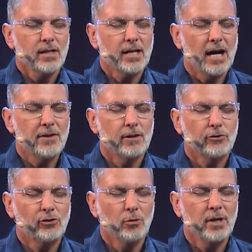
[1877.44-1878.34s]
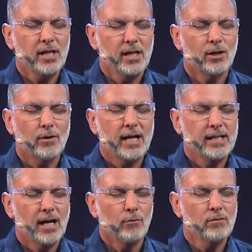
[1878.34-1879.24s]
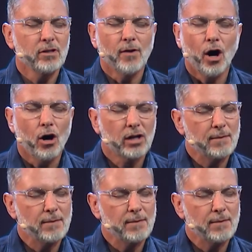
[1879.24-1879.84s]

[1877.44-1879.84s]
God, there are so many here right now. We've all